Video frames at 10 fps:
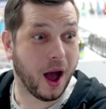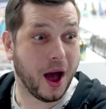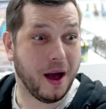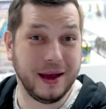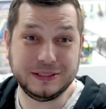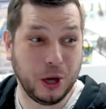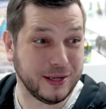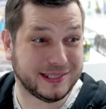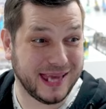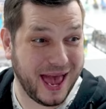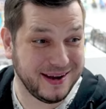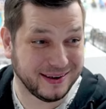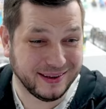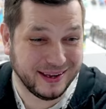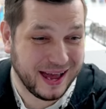He's got a 10!
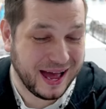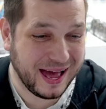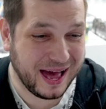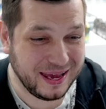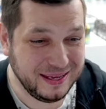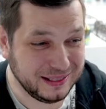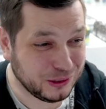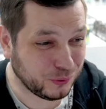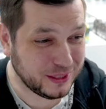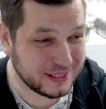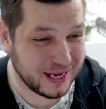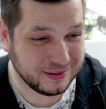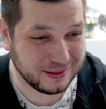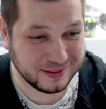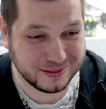I literally
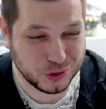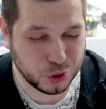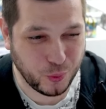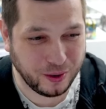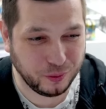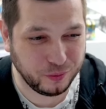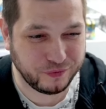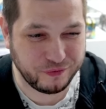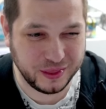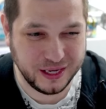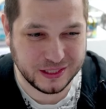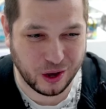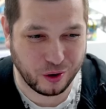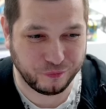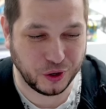sent 12 of these
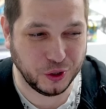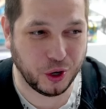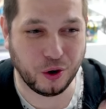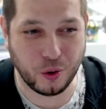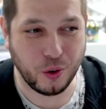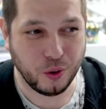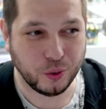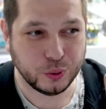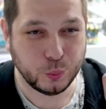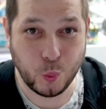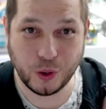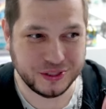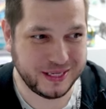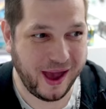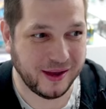off and got
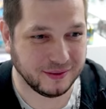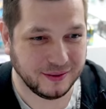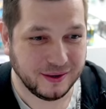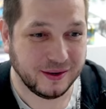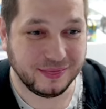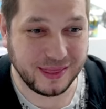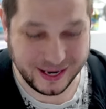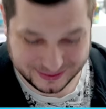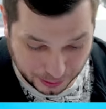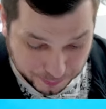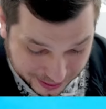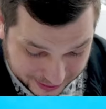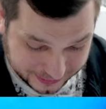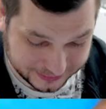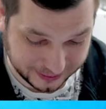110. That is
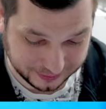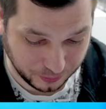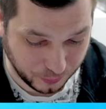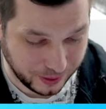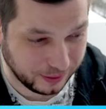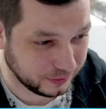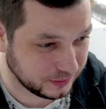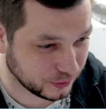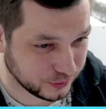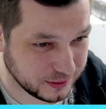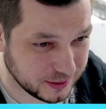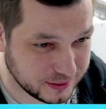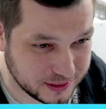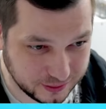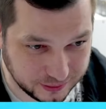amazing. Well done
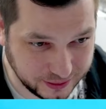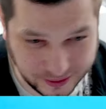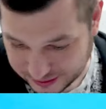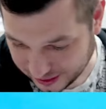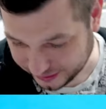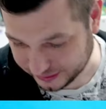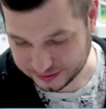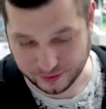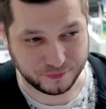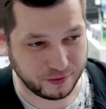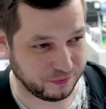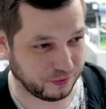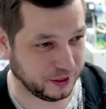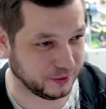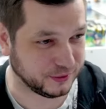to Lee. That is very, very
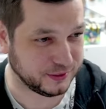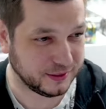good.